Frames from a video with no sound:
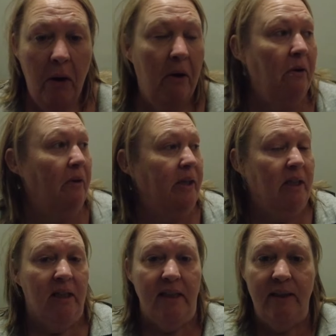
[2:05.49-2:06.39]
All right,
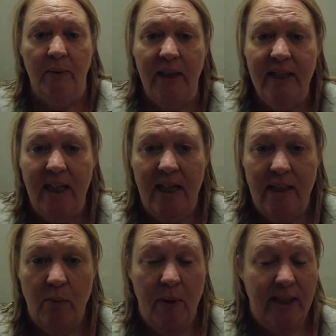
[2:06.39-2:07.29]
guys, so it
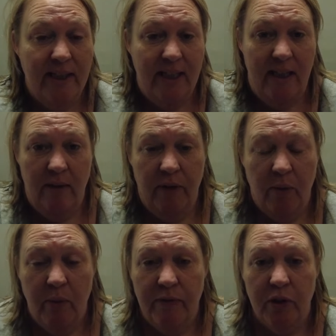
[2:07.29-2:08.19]
is Wednesday
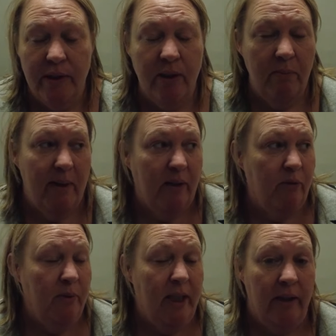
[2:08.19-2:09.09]
evening. We've just come back
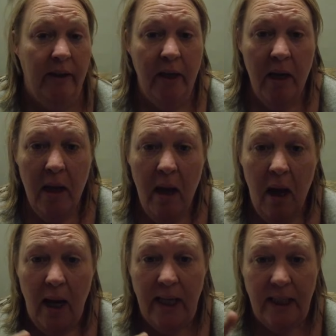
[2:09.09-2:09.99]
from dinner.
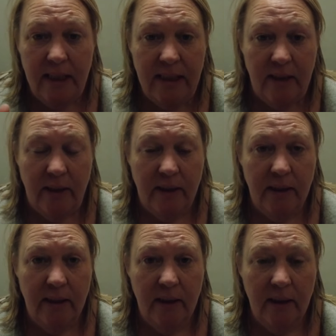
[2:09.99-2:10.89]
I'll
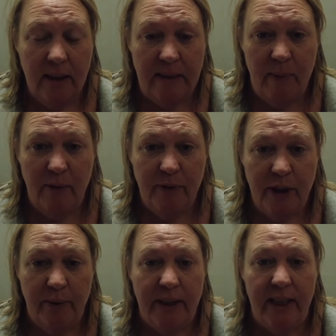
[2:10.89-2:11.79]
insert a small
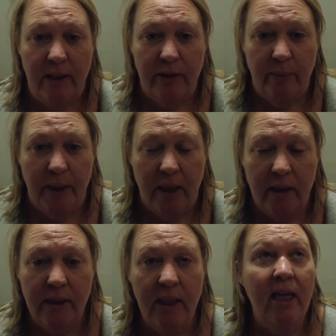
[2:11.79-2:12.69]
video of the dinner that we
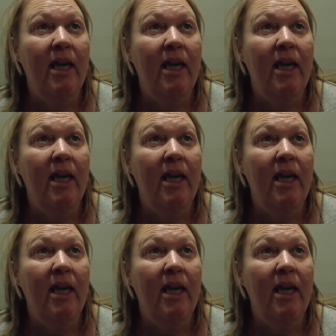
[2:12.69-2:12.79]
got.